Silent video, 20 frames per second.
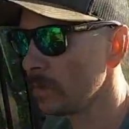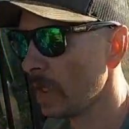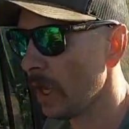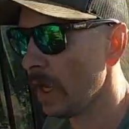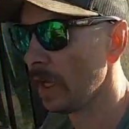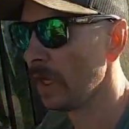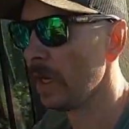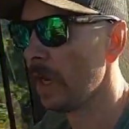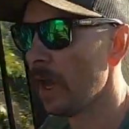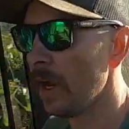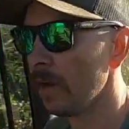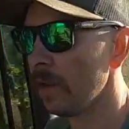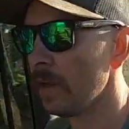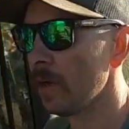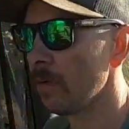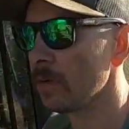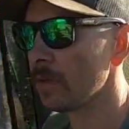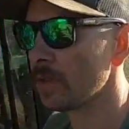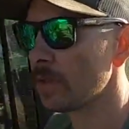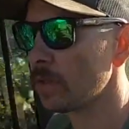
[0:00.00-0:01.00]
Can't get down in there
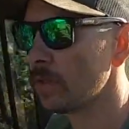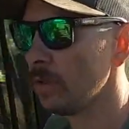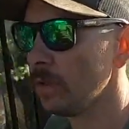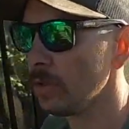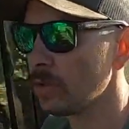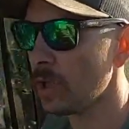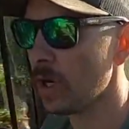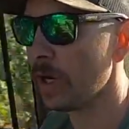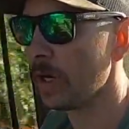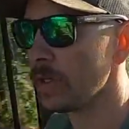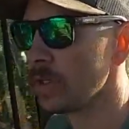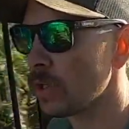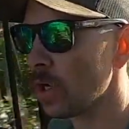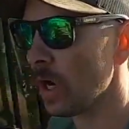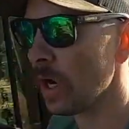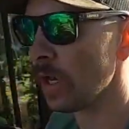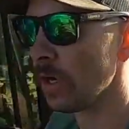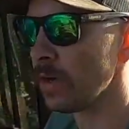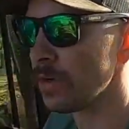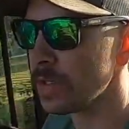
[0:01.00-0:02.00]
with the truck and
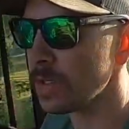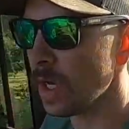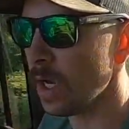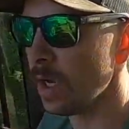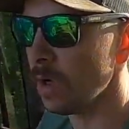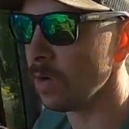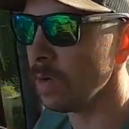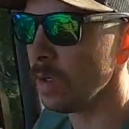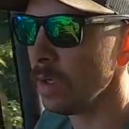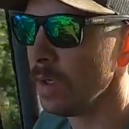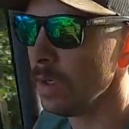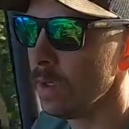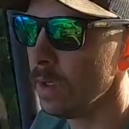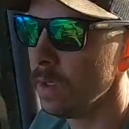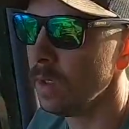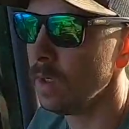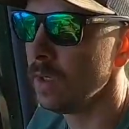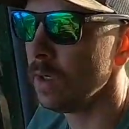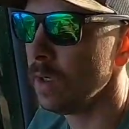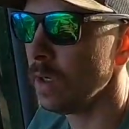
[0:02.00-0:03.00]
trailer, so I'm
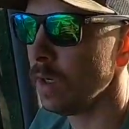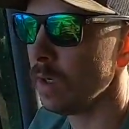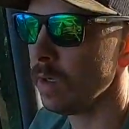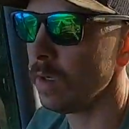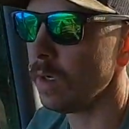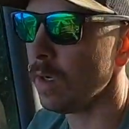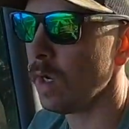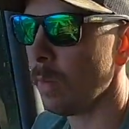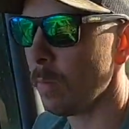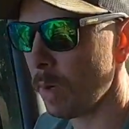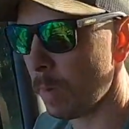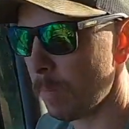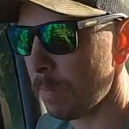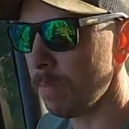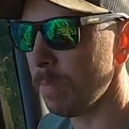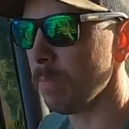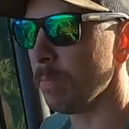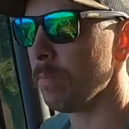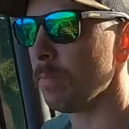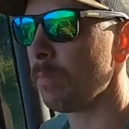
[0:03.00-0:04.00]

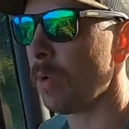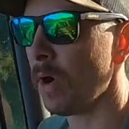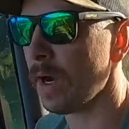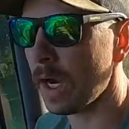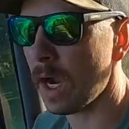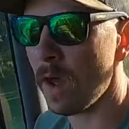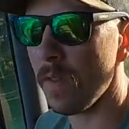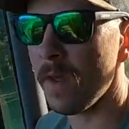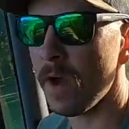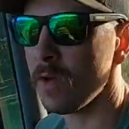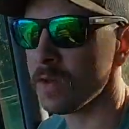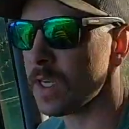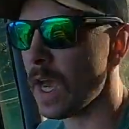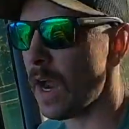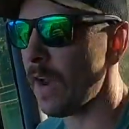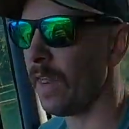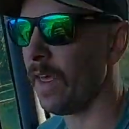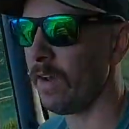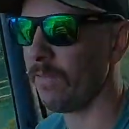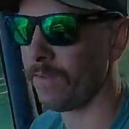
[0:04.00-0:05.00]
gonna bring all those
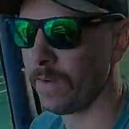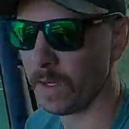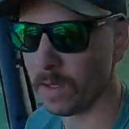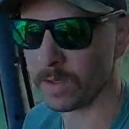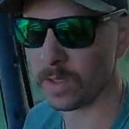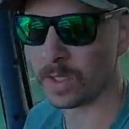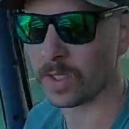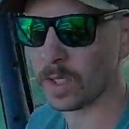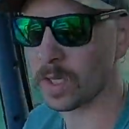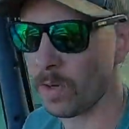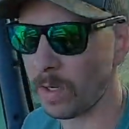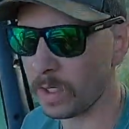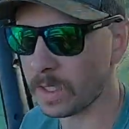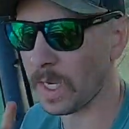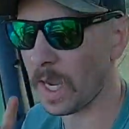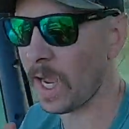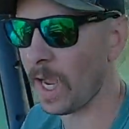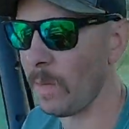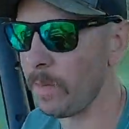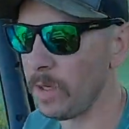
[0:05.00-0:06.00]
out of that field just 2 at a
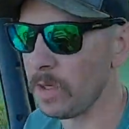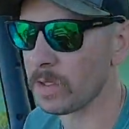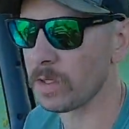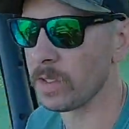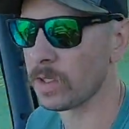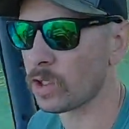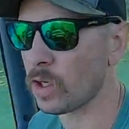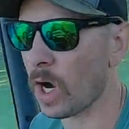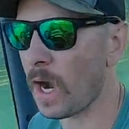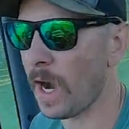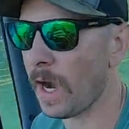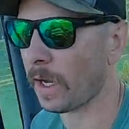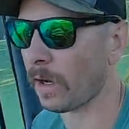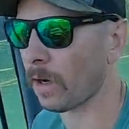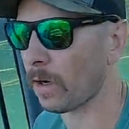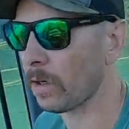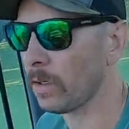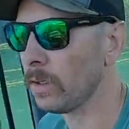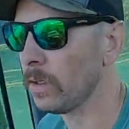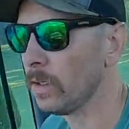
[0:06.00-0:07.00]
time using the tractor.
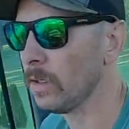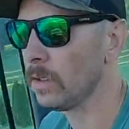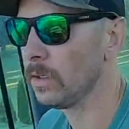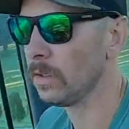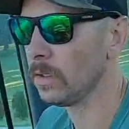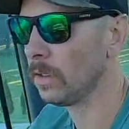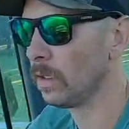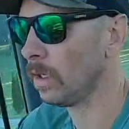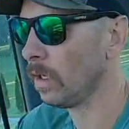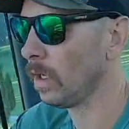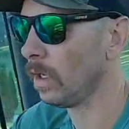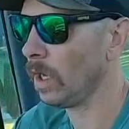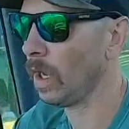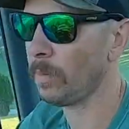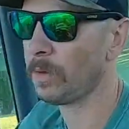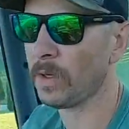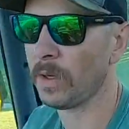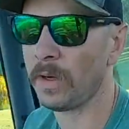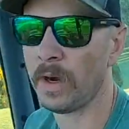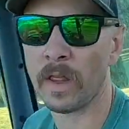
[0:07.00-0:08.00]

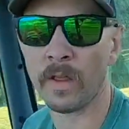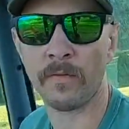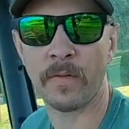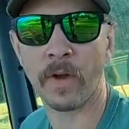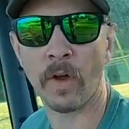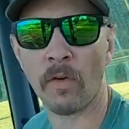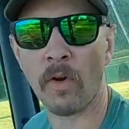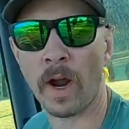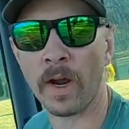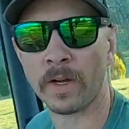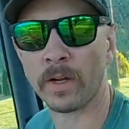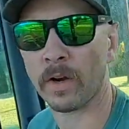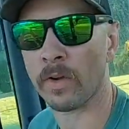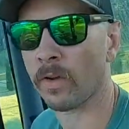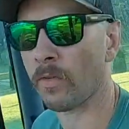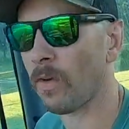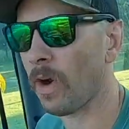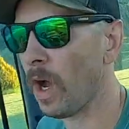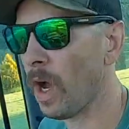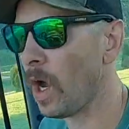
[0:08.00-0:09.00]
Up to another field right there on
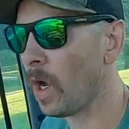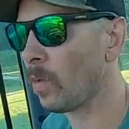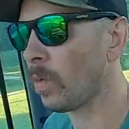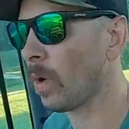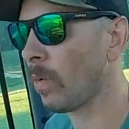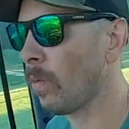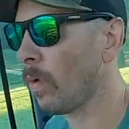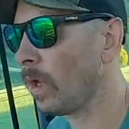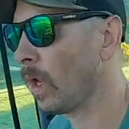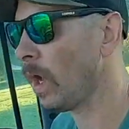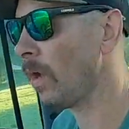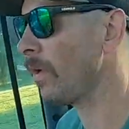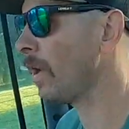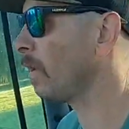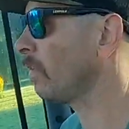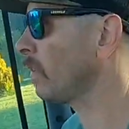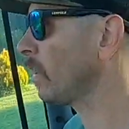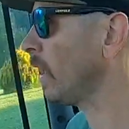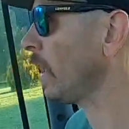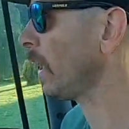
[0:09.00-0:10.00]
the road where we'll load
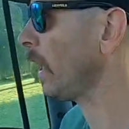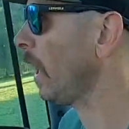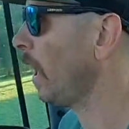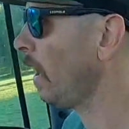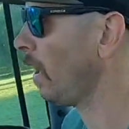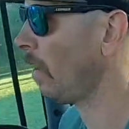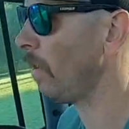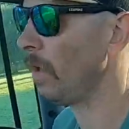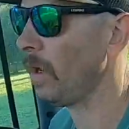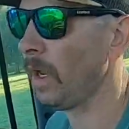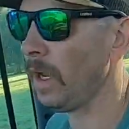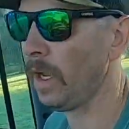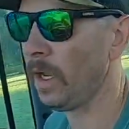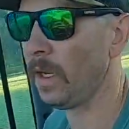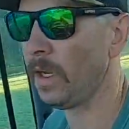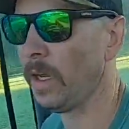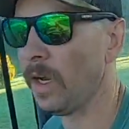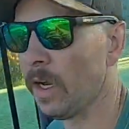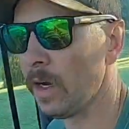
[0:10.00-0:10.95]
everything out, and